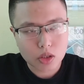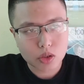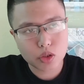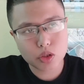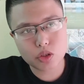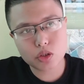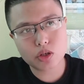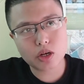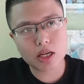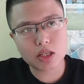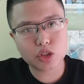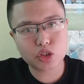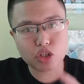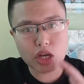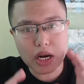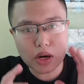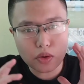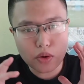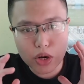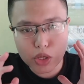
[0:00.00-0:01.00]
You can
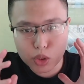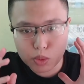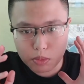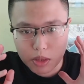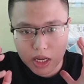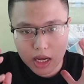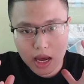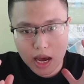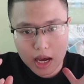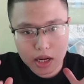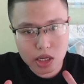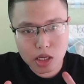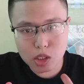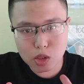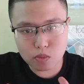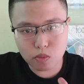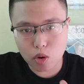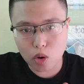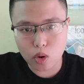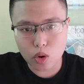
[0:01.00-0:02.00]
generate many
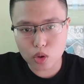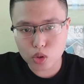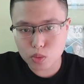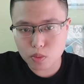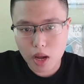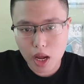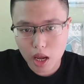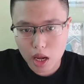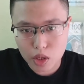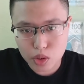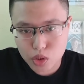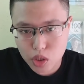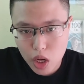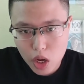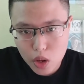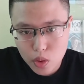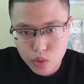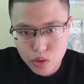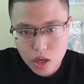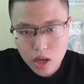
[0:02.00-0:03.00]
ideas for your speaking
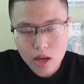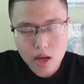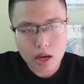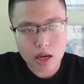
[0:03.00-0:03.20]
skills,